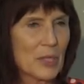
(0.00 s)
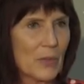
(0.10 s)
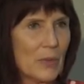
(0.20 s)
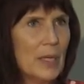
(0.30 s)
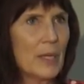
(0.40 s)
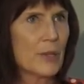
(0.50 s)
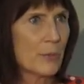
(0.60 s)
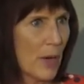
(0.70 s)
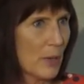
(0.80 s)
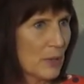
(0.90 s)
So
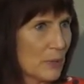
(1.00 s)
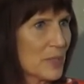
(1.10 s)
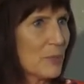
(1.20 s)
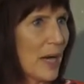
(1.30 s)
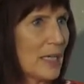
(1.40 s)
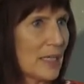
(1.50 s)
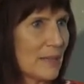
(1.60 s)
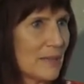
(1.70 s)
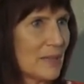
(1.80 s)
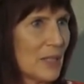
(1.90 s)
Thoreau was
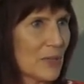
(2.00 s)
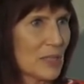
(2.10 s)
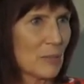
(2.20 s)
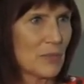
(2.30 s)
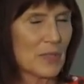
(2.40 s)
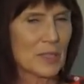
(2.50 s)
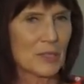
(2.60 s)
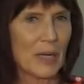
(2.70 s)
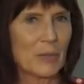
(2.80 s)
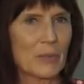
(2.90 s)
writing, you know, some of
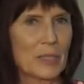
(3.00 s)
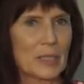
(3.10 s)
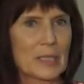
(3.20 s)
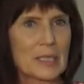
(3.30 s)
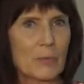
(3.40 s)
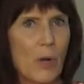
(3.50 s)
his great works,